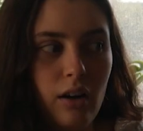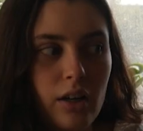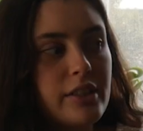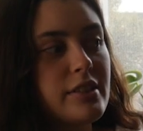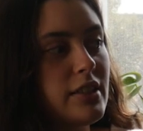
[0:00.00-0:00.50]

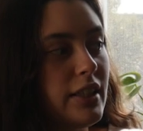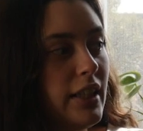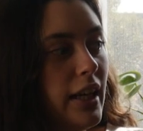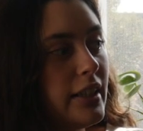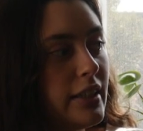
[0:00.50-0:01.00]
honestly,
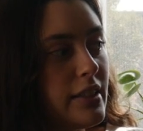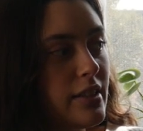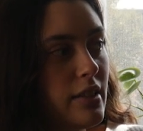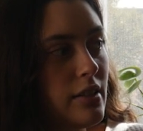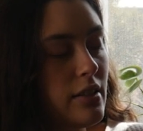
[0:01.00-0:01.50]
it
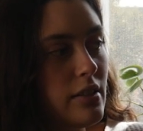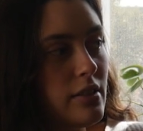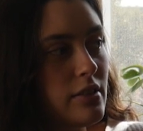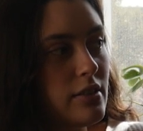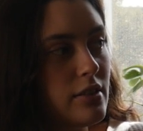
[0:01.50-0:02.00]
is
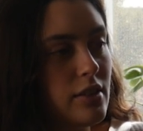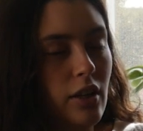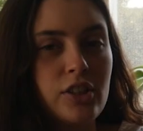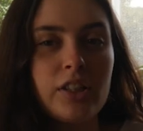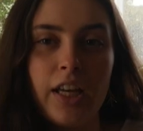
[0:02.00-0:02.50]

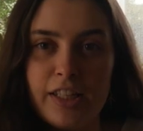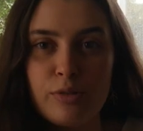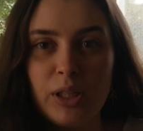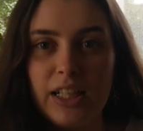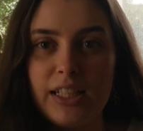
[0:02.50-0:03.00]
such a nice
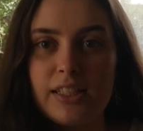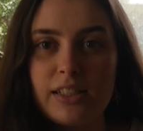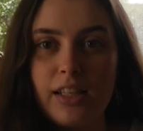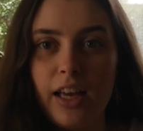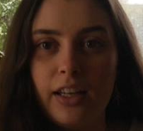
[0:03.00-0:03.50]

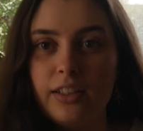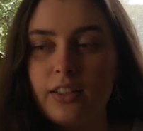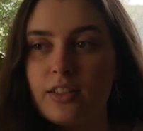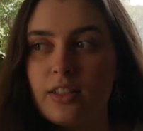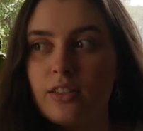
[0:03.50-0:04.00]
place and it
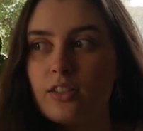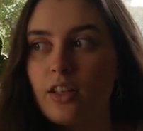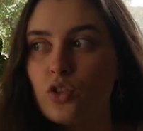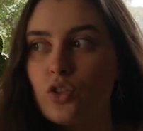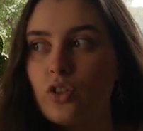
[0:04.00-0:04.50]
is in
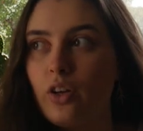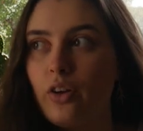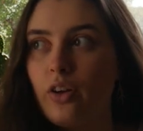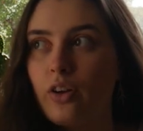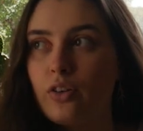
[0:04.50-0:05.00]
such
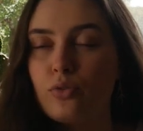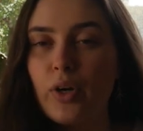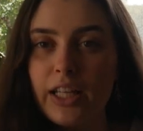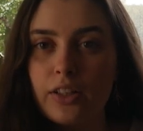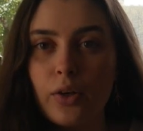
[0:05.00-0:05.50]
a
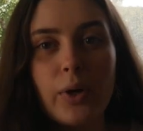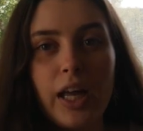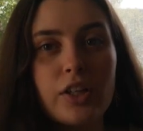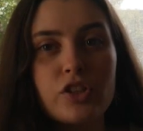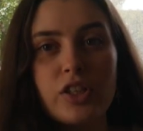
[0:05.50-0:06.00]
great
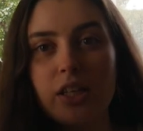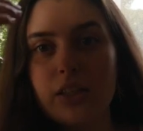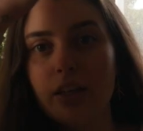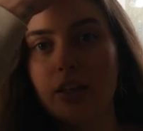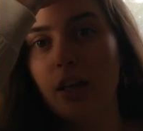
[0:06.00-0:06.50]
location
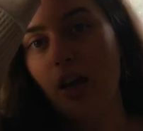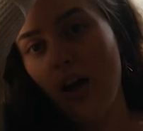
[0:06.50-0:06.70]
and